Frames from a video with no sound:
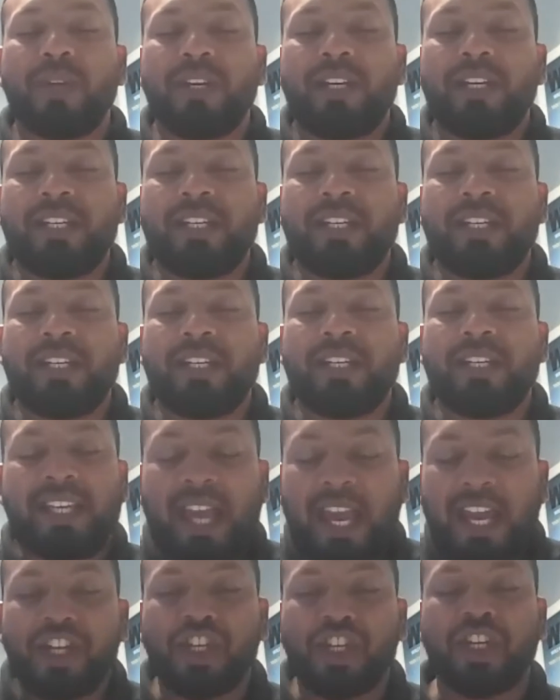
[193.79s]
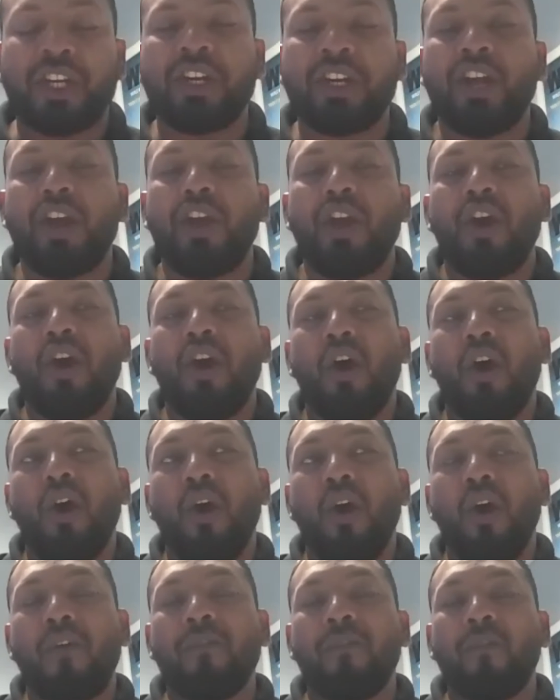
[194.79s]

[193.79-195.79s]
you an indication of